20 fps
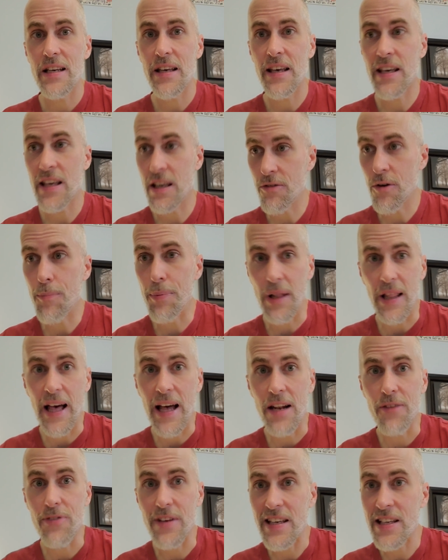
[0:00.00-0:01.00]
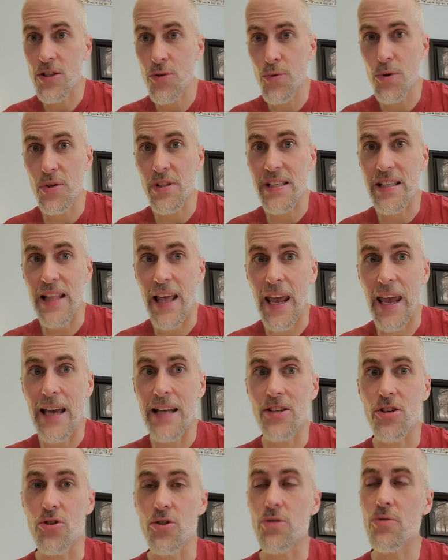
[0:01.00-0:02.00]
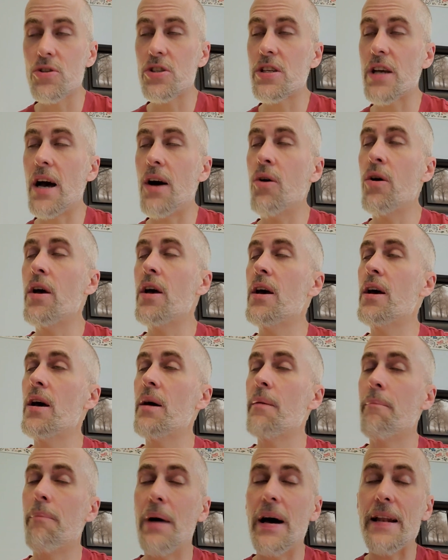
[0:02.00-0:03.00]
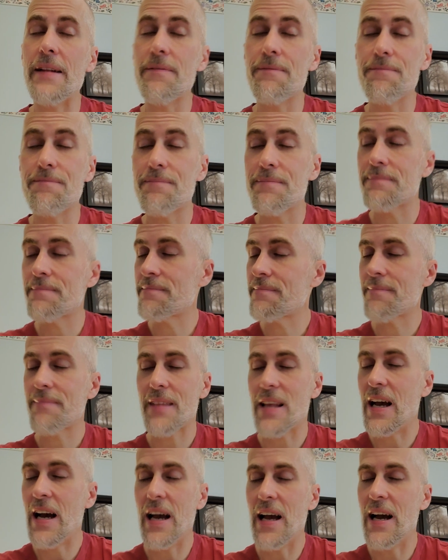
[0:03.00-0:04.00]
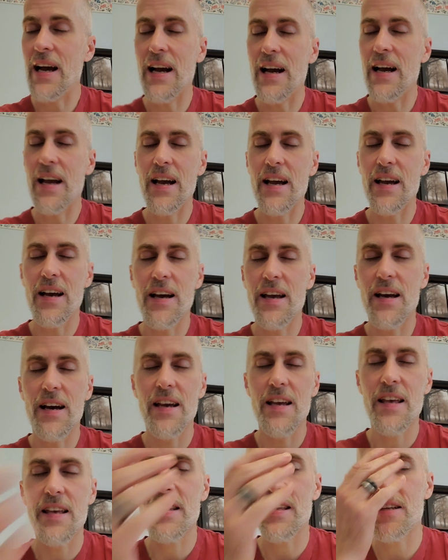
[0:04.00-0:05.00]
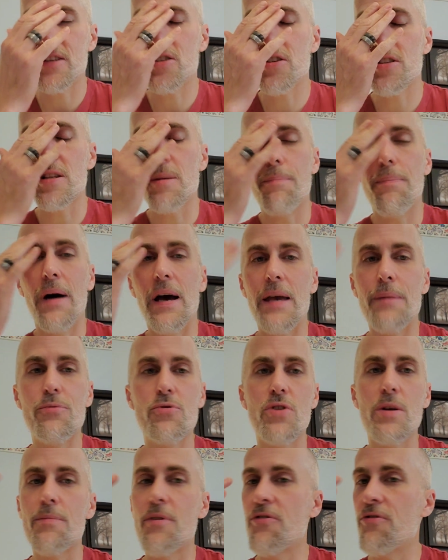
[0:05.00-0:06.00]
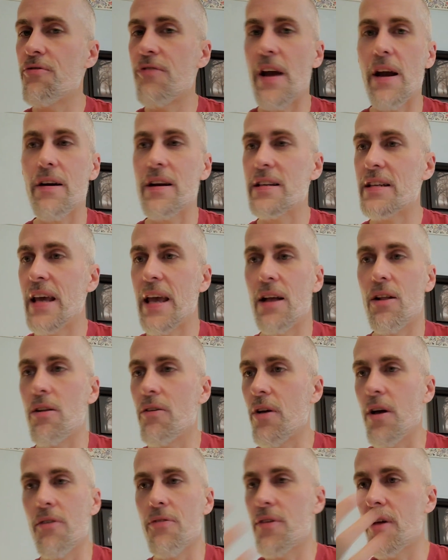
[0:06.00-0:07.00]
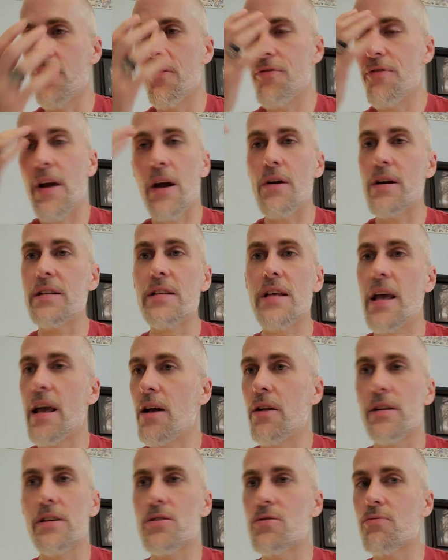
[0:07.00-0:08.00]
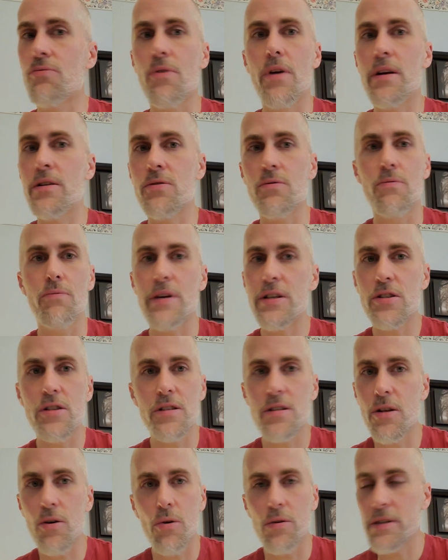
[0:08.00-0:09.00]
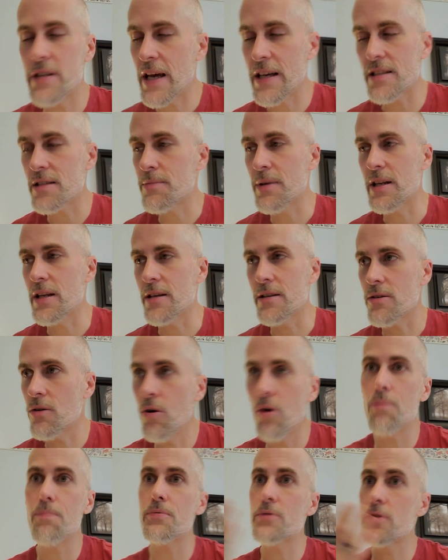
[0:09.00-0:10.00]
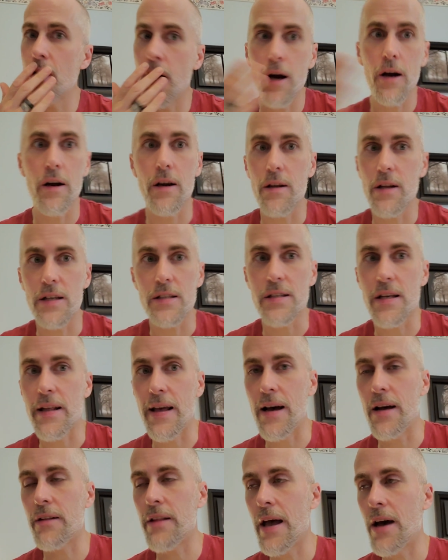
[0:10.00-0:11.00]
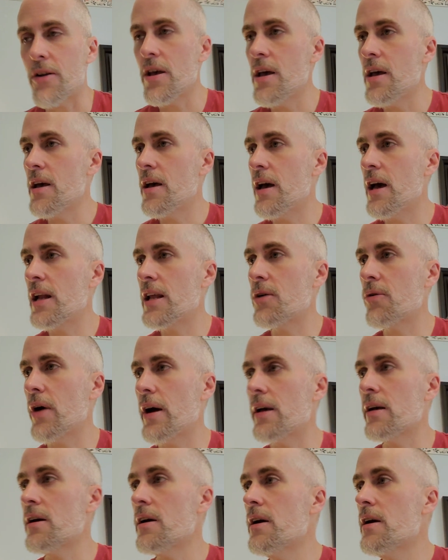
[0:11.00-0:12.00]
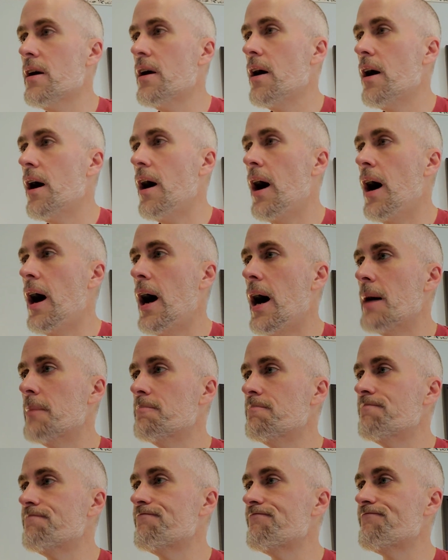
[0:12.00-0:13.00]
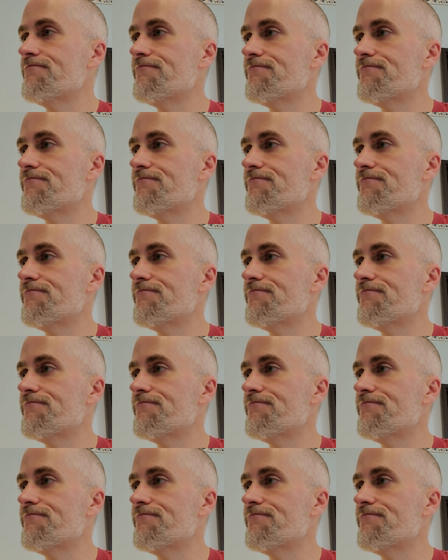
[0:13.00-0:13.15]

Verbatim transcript: and give up a lot of Israel's land to do so. But I, I, I think that's just a pipe dream, a fairy tale, a, a, fairy tale as, as rich as the Old Testament is. Oops, sorry, did I say that out loud? Anyway, um,